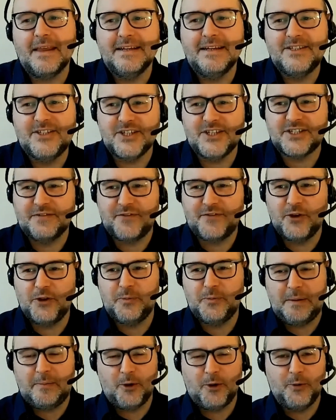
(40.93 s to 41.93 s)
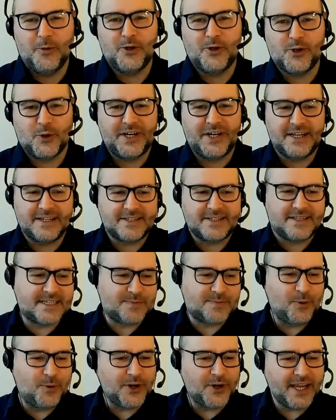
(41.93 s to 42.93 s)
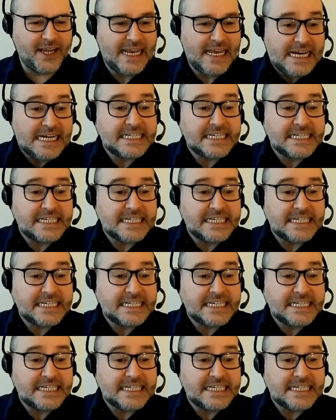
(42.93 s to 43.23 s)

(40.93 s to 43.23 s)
Just a few of the people who are joining us this morning.